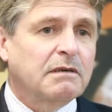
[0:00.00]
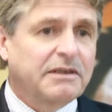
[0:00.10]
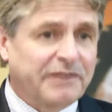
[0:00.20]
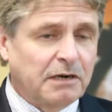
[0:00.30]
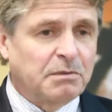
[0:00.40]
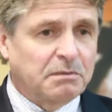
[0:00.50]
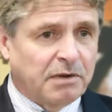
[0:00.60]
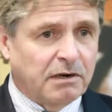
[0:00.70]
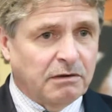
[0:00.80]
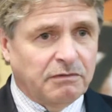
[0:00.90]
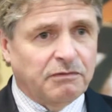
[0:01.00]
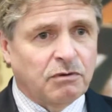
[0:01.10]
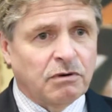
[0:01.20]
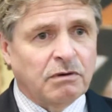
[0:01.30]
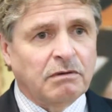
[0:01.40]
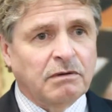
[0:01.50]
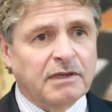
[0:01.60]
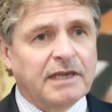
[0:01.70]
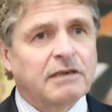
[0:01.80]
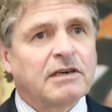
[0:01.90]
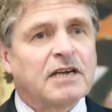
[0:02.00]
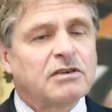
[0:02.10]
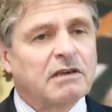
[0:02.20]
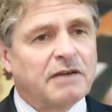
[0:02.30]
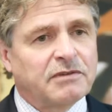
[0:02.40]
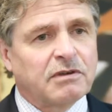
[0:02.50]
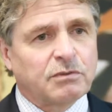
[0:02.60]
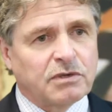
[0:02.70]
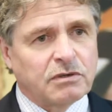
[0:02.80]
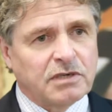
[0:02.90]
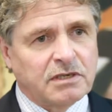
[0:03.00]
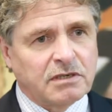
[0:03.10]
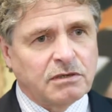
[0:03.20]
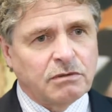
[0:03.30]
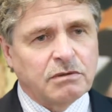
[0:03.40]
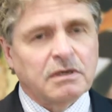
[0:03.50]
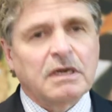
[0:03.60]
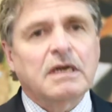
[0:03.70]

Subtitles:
development partner for the International Livestock Research Institute,